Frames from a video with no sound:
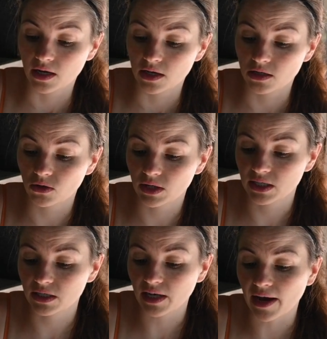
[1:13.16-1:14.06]
So
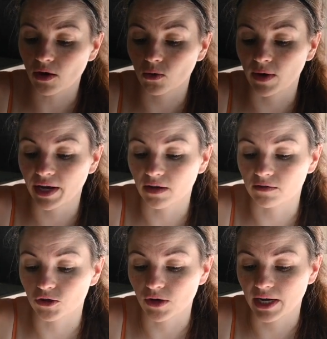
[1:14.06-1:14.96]
this is our way
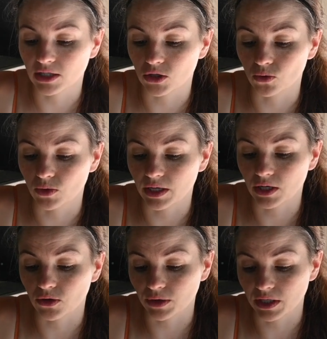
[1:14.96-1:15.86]
of trying to
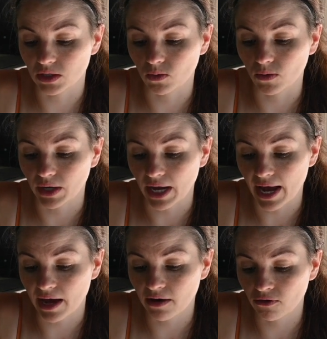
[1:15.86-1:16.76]
increase what we
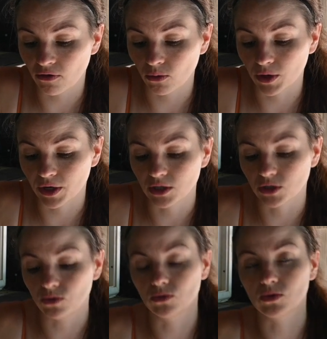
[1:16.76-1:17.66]
have. We're going to
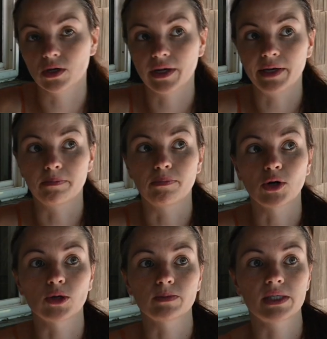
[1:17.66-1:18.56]
use a
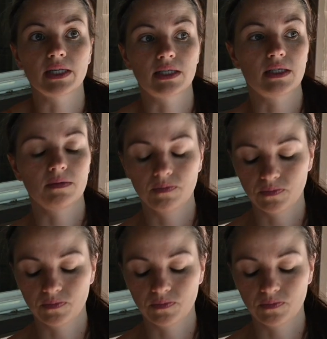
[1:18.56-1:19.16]
berm system.